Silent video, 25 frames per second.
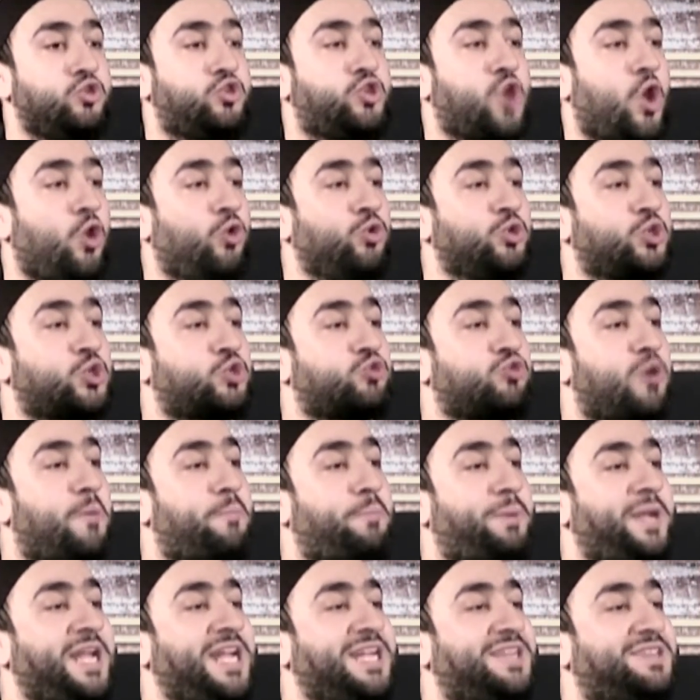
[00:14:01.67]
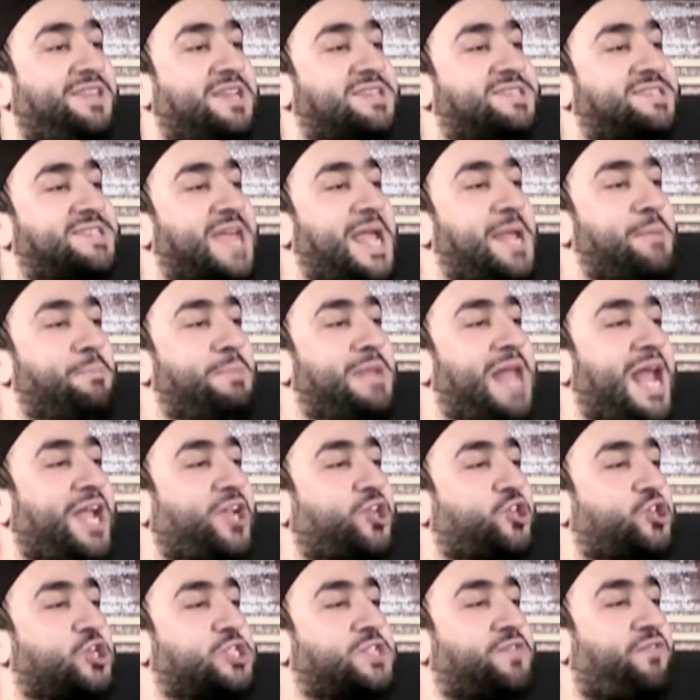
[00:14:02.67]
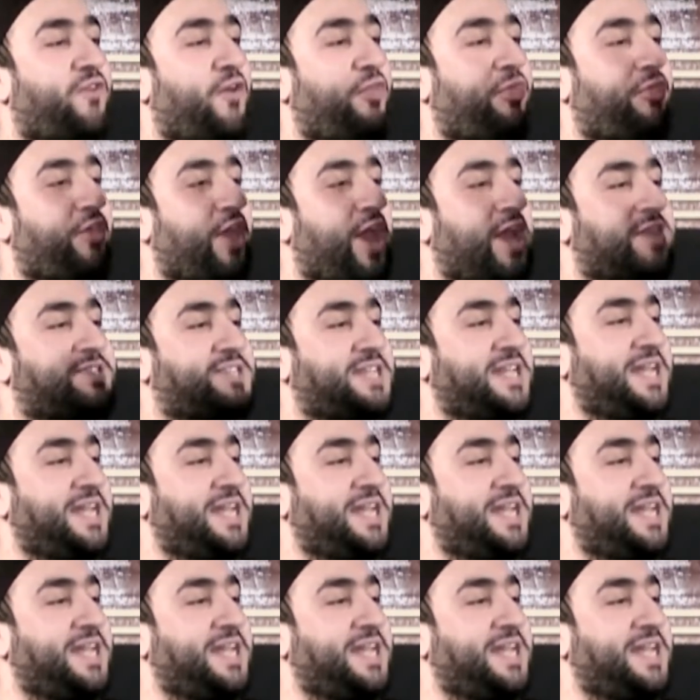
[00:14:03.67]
Don't repeat the same lectures for 30